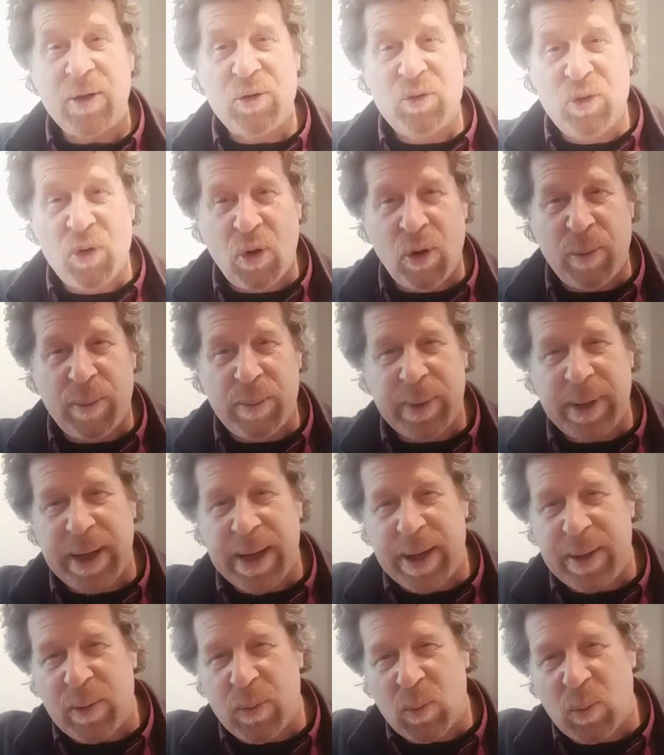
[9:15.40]

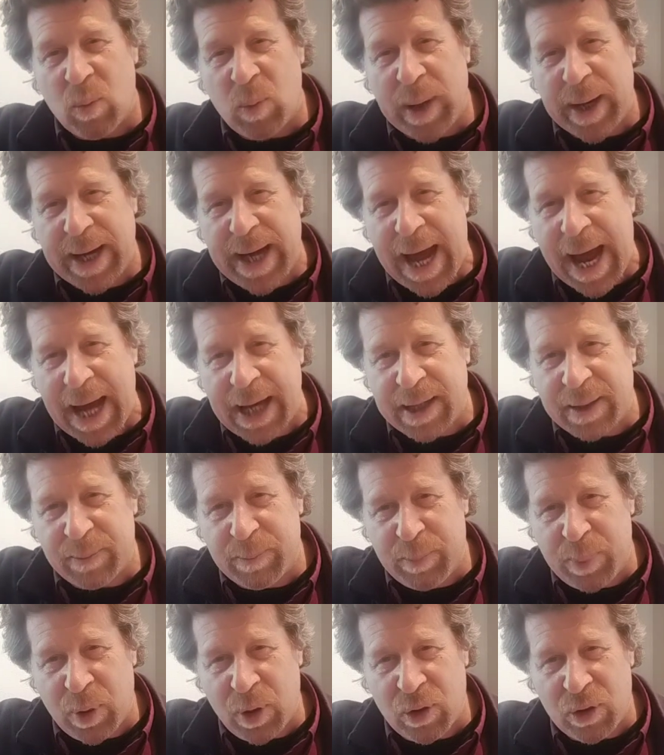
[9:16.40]
normally we can
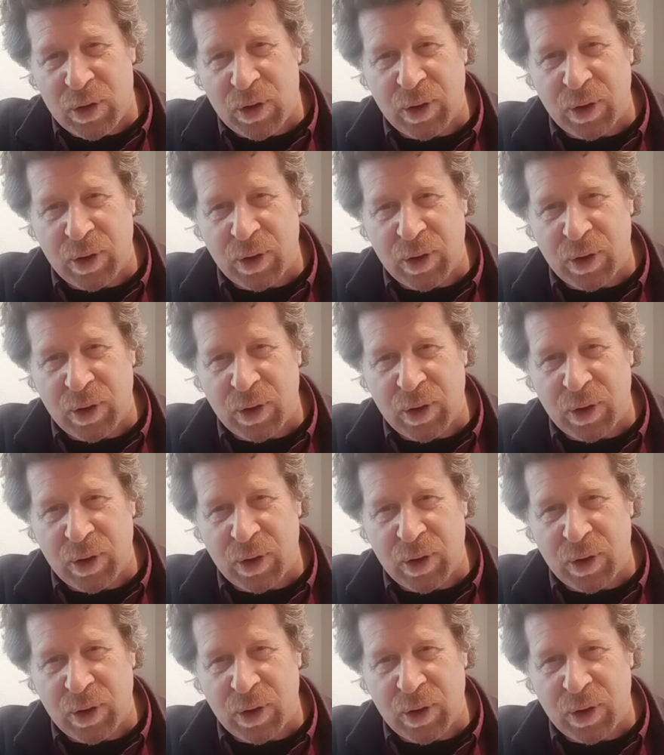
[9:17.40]
put